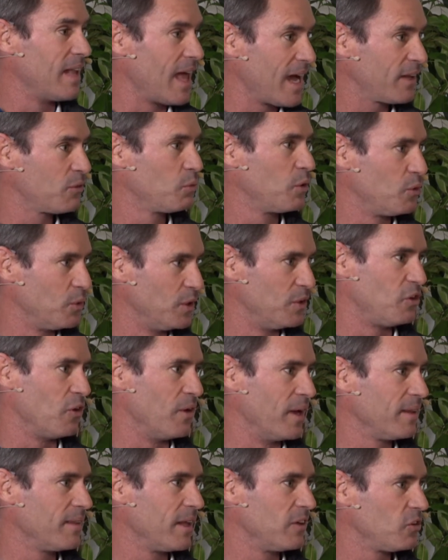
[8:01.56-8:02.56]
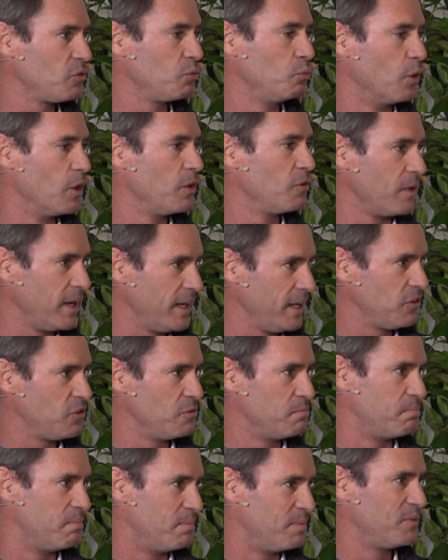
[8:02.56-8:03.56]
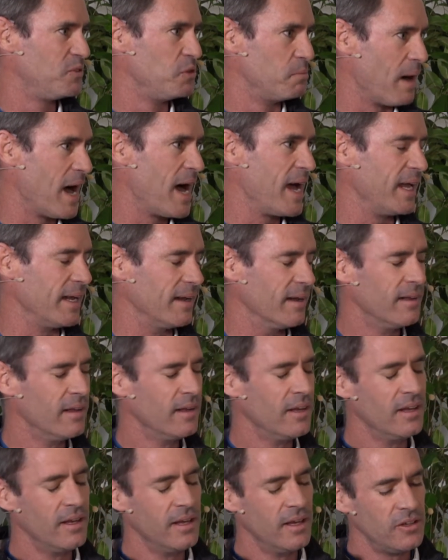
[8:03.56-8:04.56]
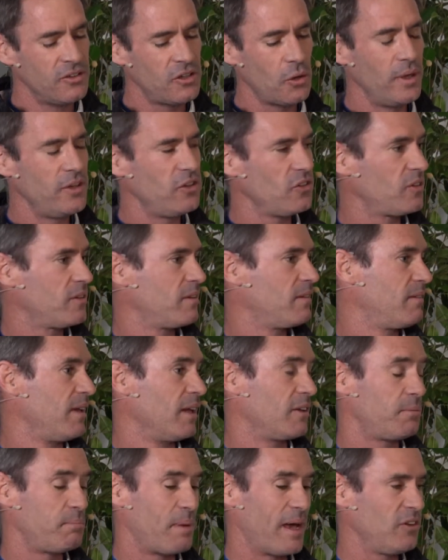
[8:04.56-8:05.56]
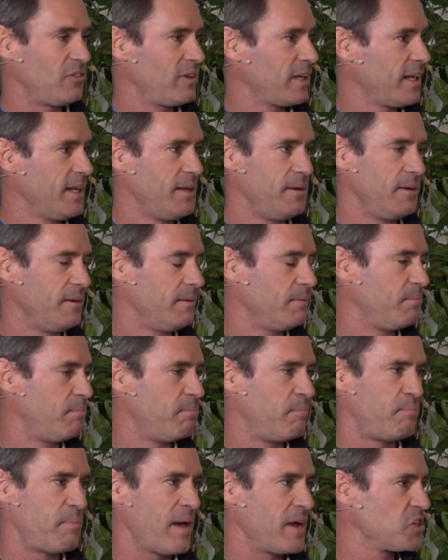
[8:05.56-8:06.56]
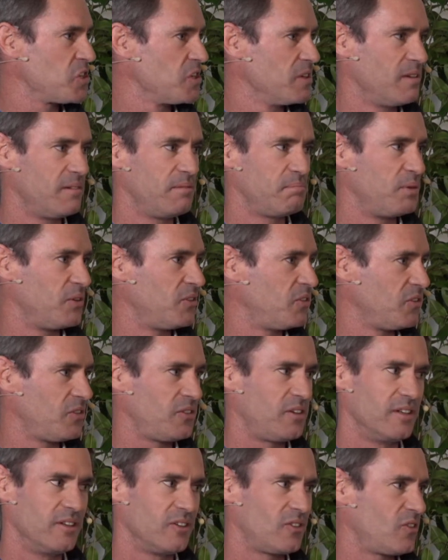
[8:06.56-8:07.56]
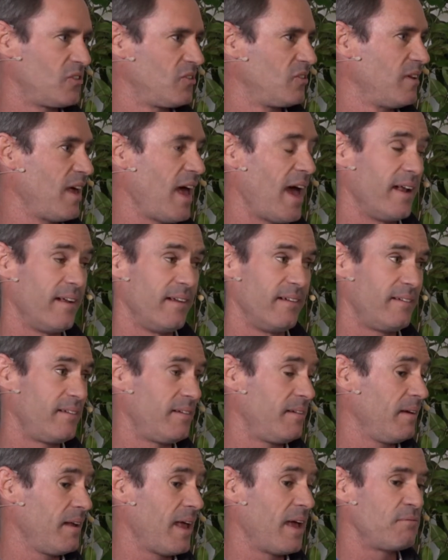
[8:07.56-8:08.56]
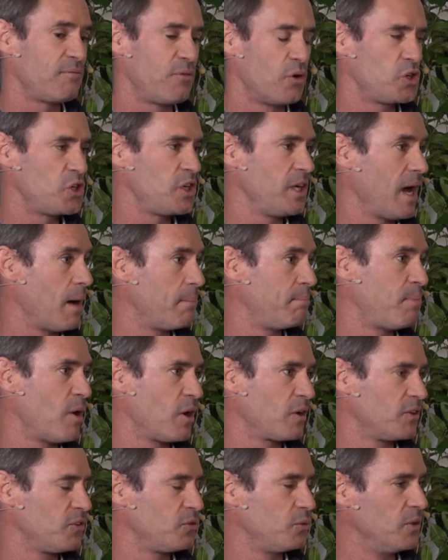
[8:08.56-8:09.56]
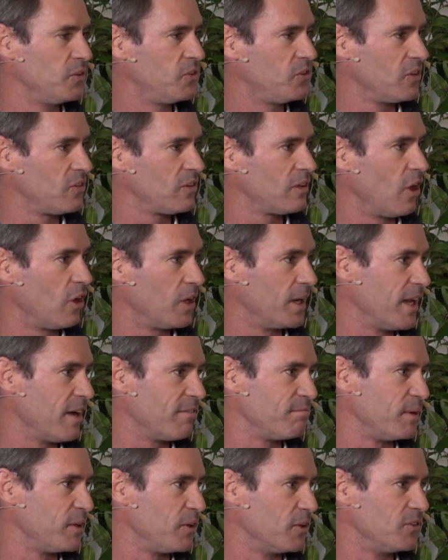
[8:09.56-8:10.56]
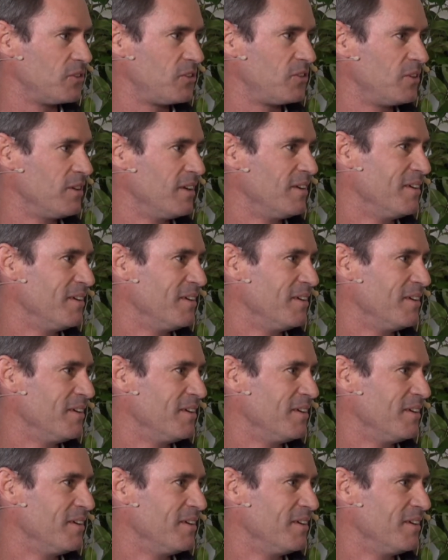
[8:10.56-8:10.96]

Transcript: liked what we were doing, they just weren't ready to buy in. So it's basically passion, persistence, and fortunately our pockets were just long enough because